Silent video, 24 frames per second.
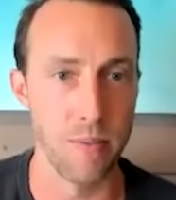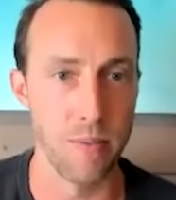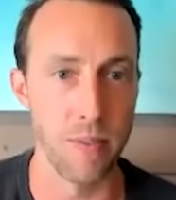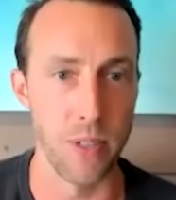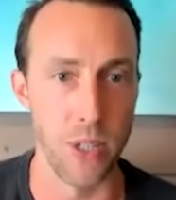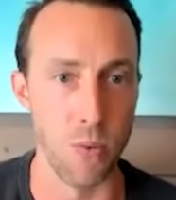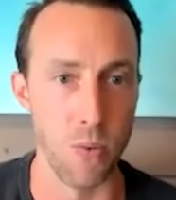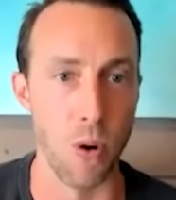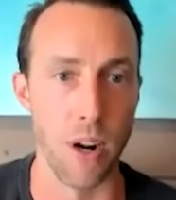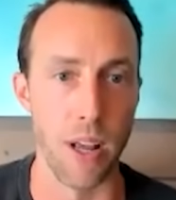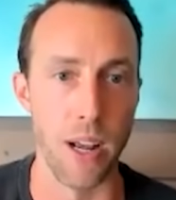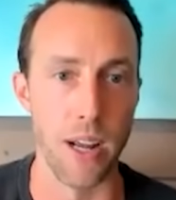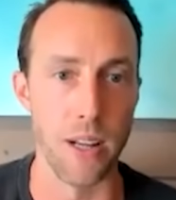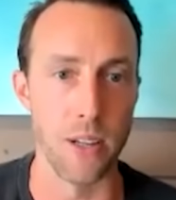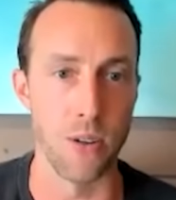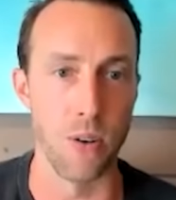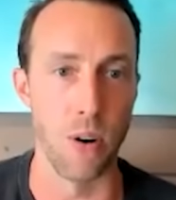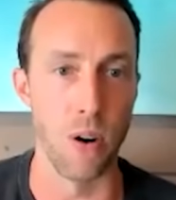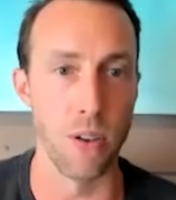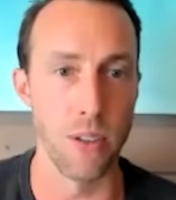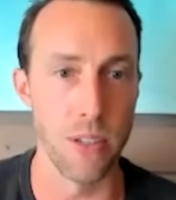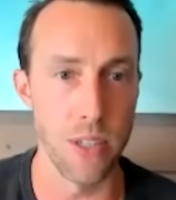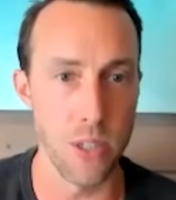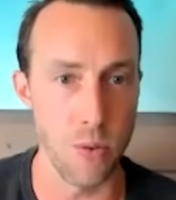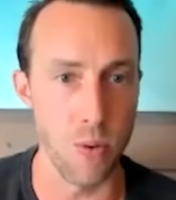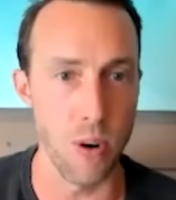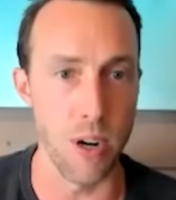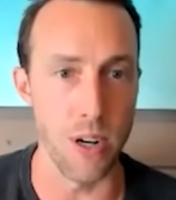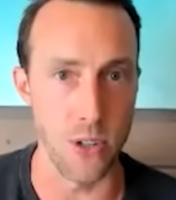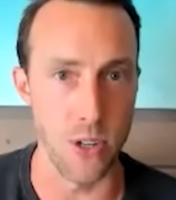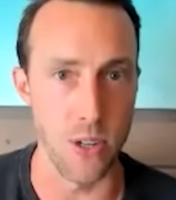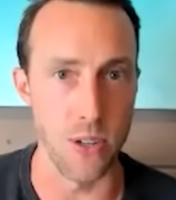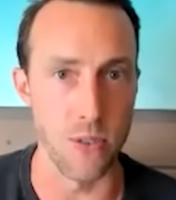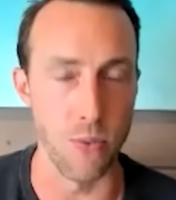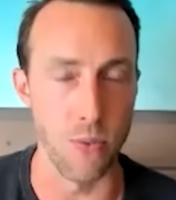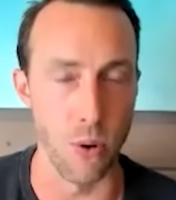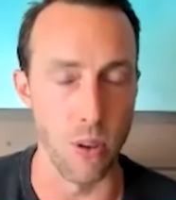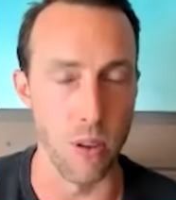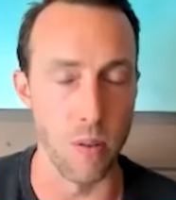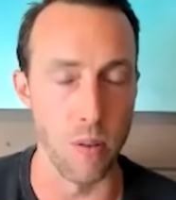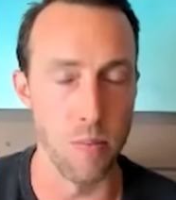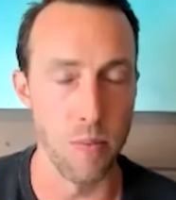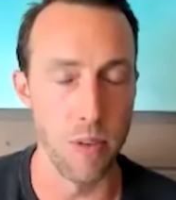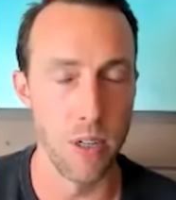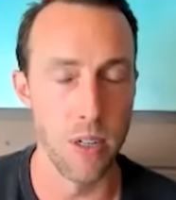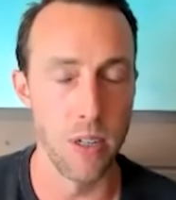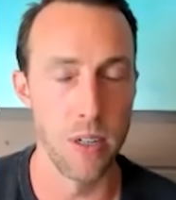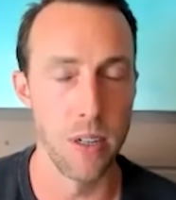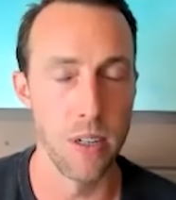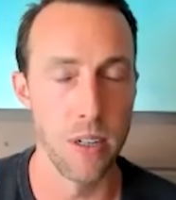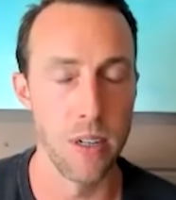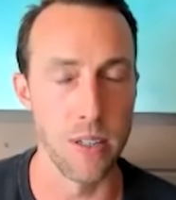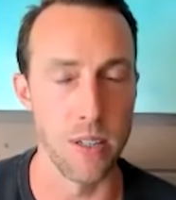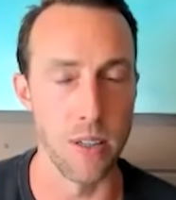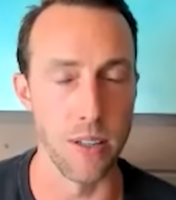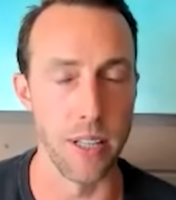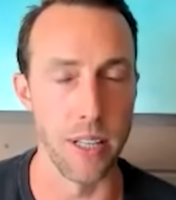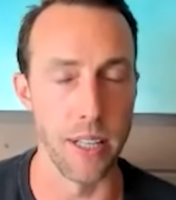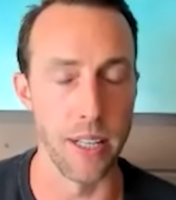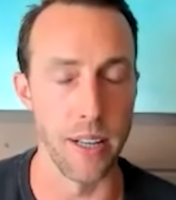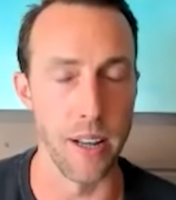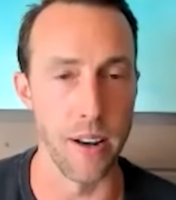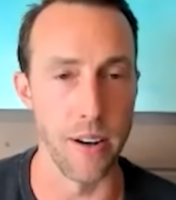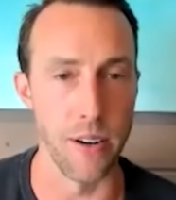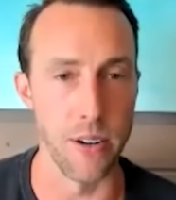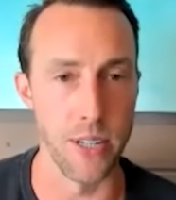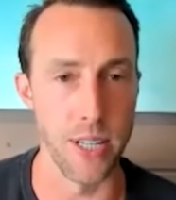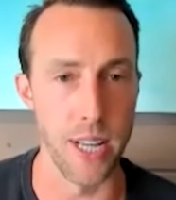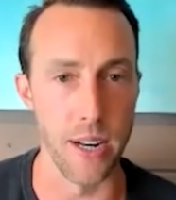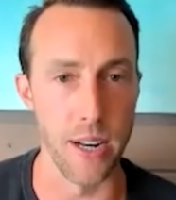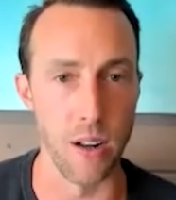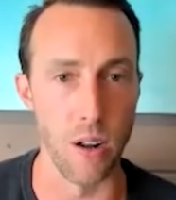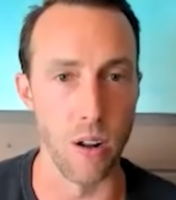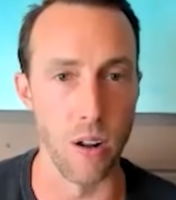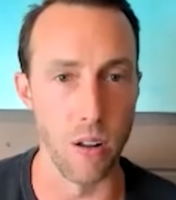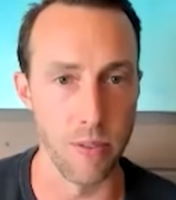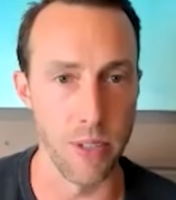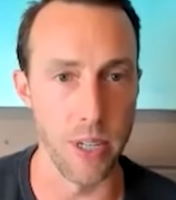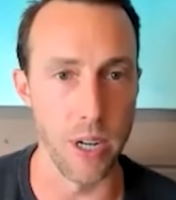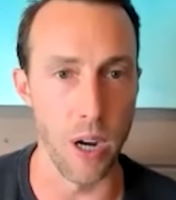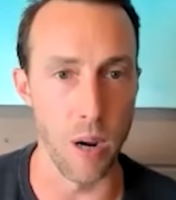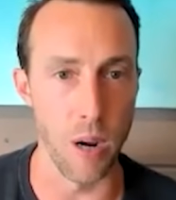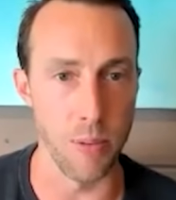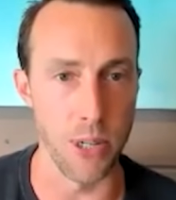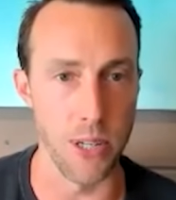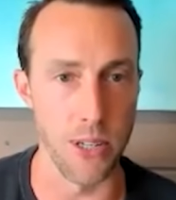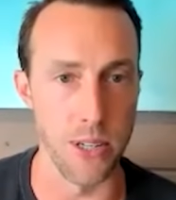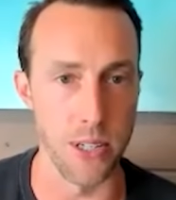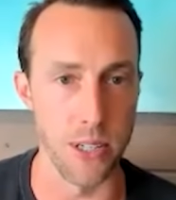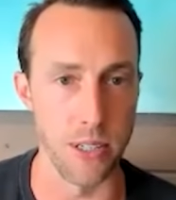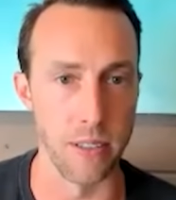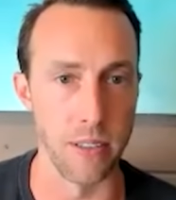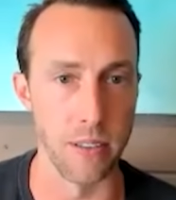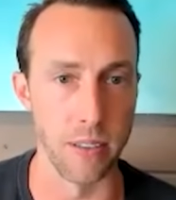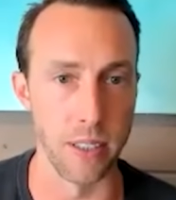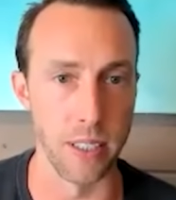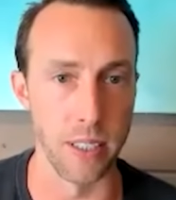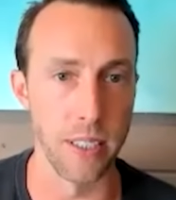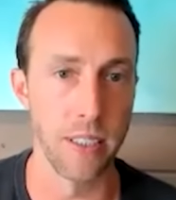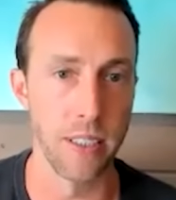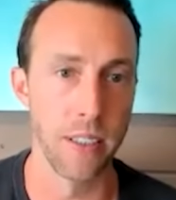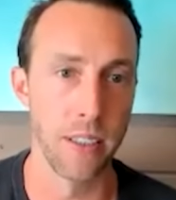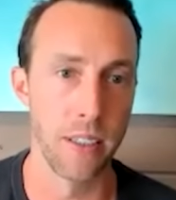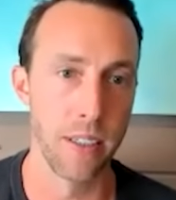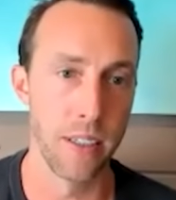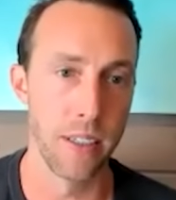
You want to answer all these questions for them so that they understand all of the options clearly.